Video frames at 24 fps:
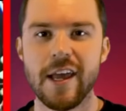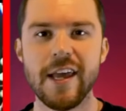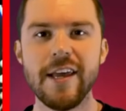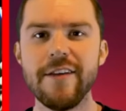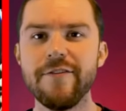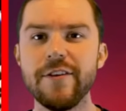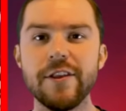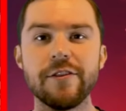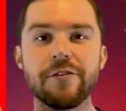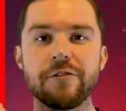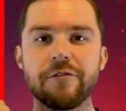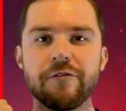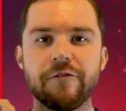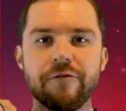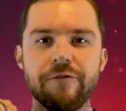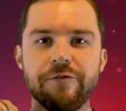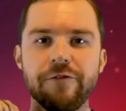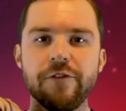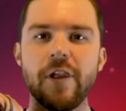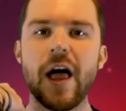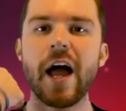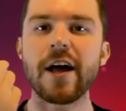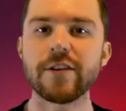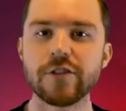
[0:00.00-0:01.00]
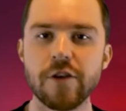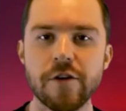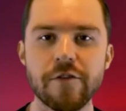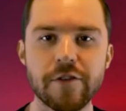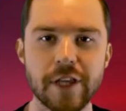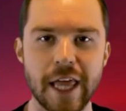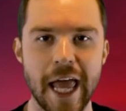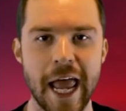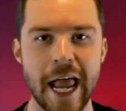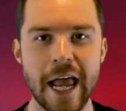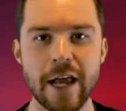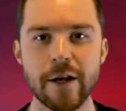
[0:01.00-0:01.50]
he even flies
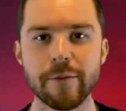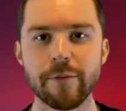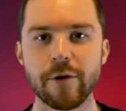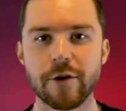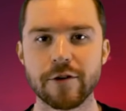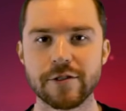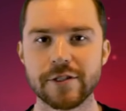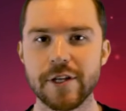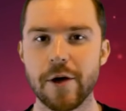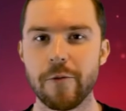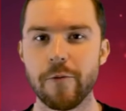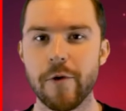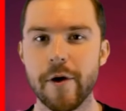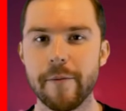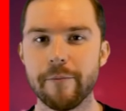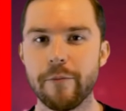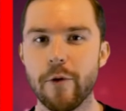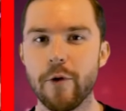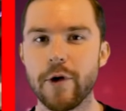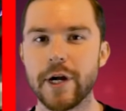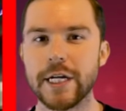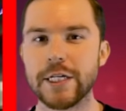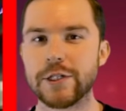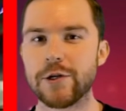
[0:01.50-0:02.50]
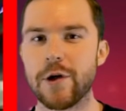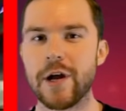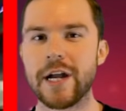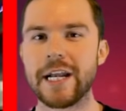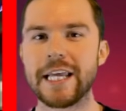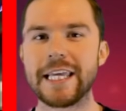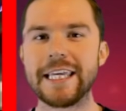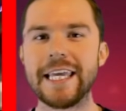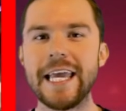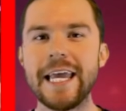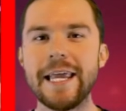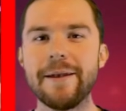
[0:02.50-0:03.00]
over the handlebars at one point trying
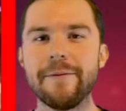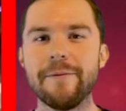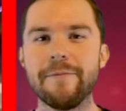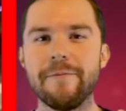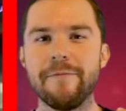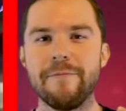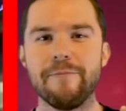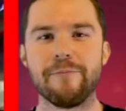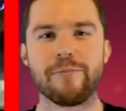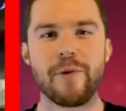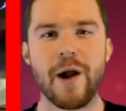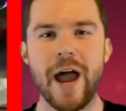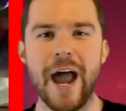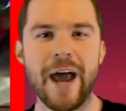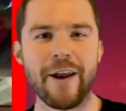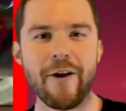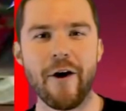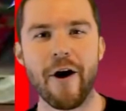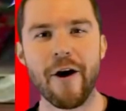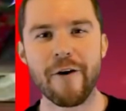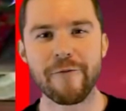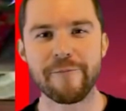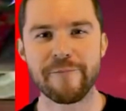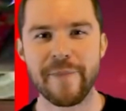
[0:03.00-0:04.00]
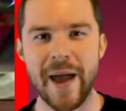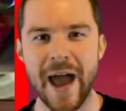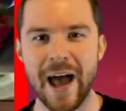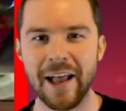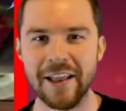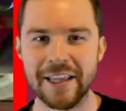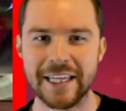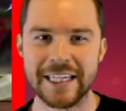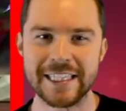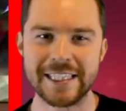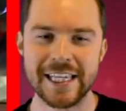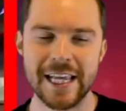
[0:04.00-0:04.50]
to get Brad off
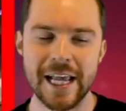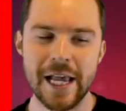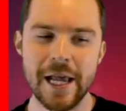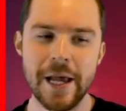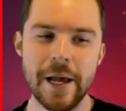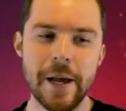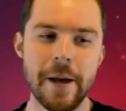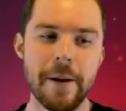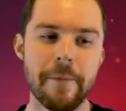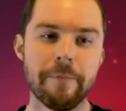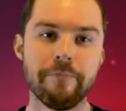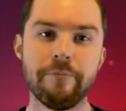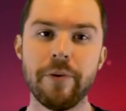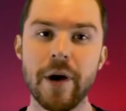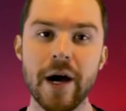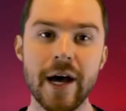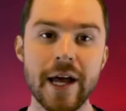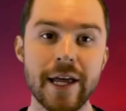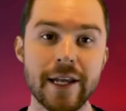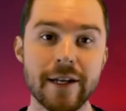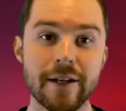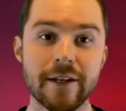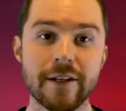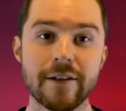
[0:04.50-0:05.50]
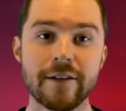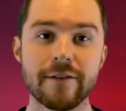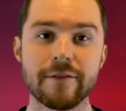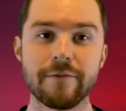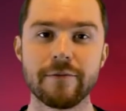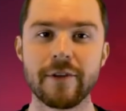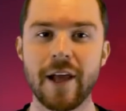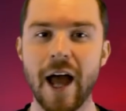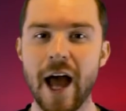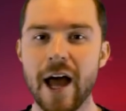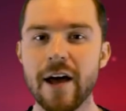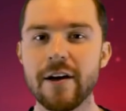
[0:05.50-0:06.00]
balance. But
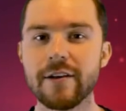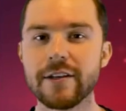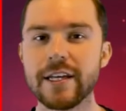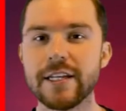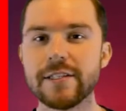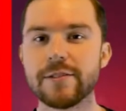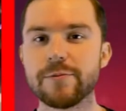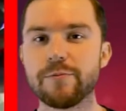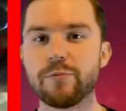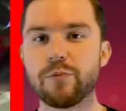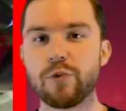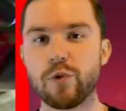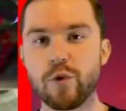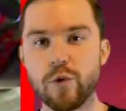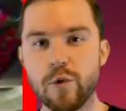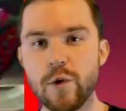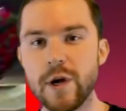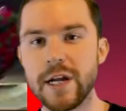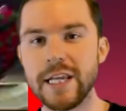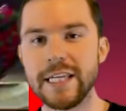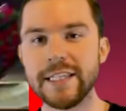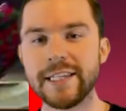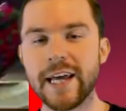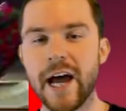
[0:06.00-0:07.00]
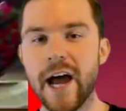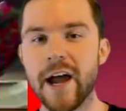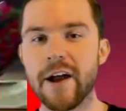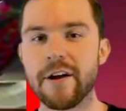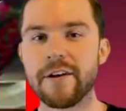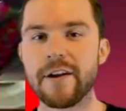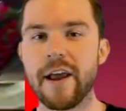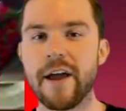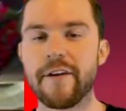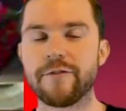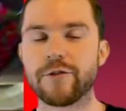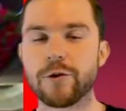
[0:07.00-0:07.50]
Kyle gets pretty
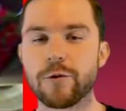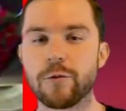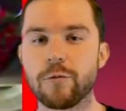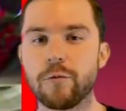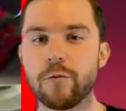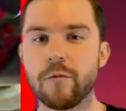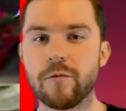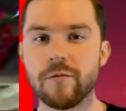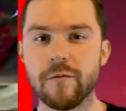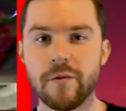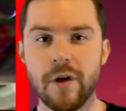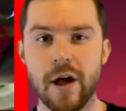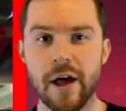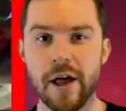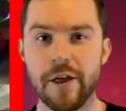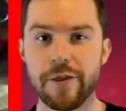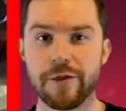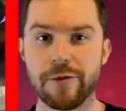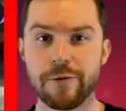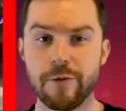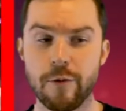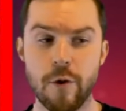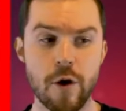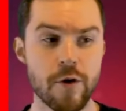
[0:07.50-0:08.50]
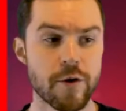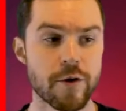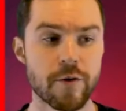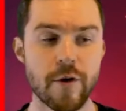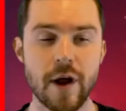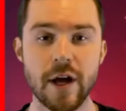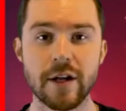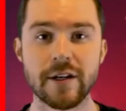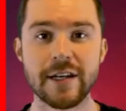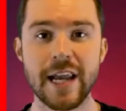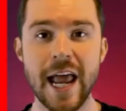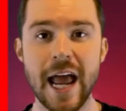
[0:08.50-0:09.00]
tired after throwing
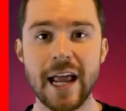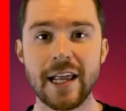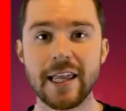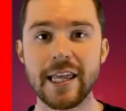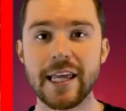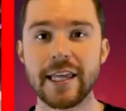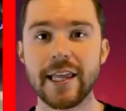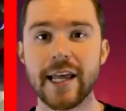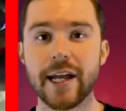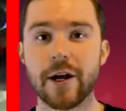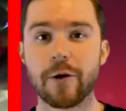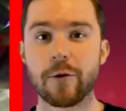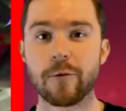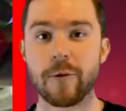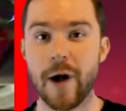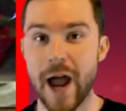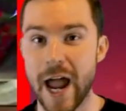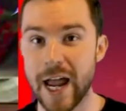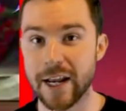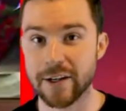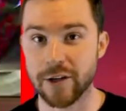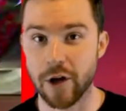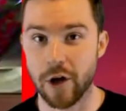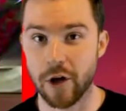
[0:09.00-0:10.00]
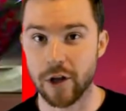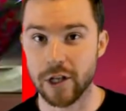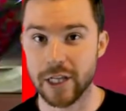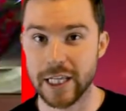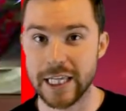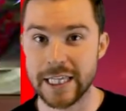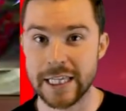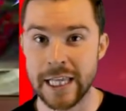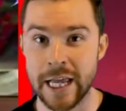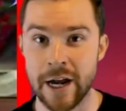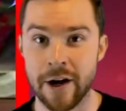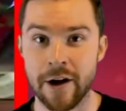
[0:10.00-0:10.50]
around Natalie like a
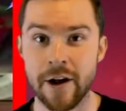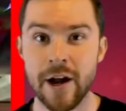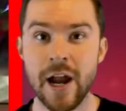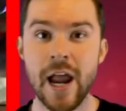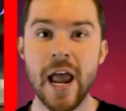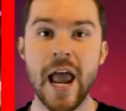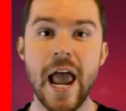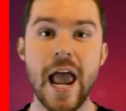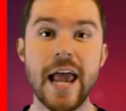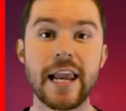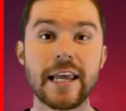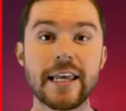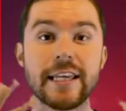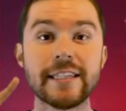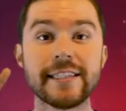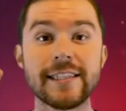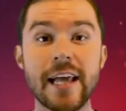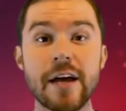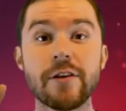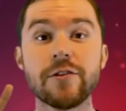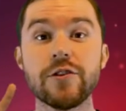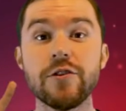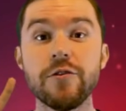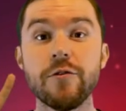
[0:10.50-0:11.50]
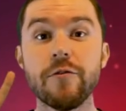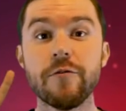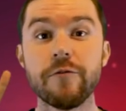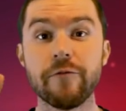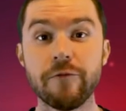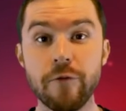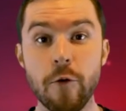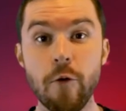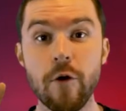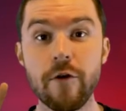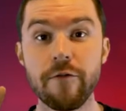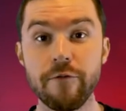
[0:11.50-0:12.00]
ragdoll in there, and it gets down to
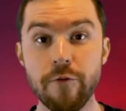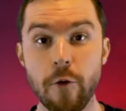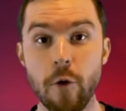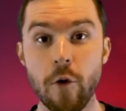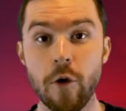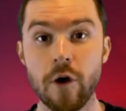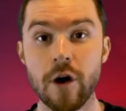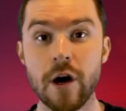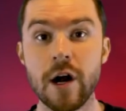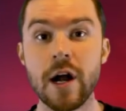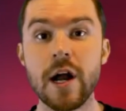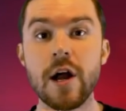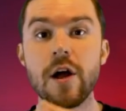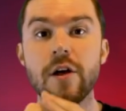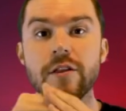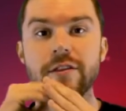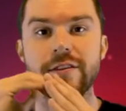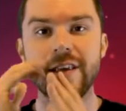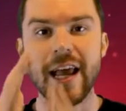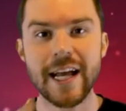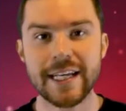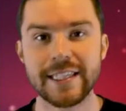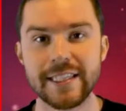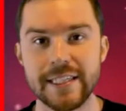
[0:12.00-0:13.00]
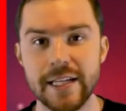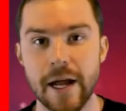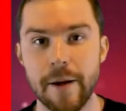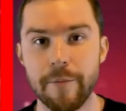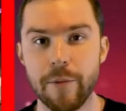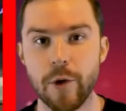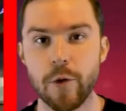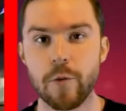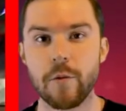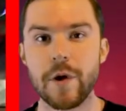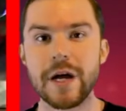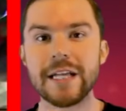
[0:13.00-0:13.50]
4-4. Next
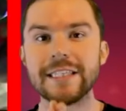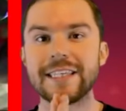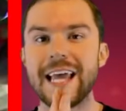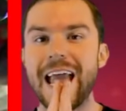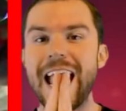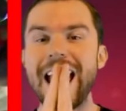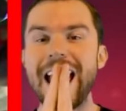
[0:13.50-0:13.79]
number wins,